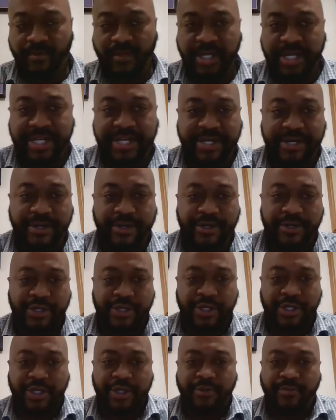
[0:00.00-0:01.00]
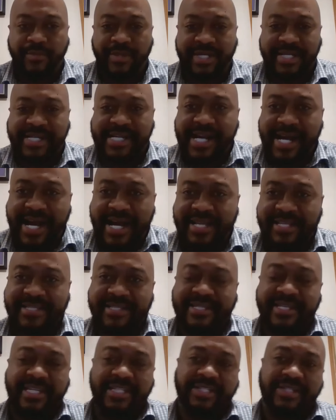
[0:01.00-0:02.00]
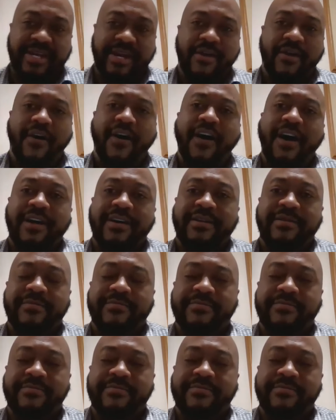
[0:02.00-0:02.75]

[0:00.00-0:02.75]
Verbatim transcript: you know, but God sees their heart.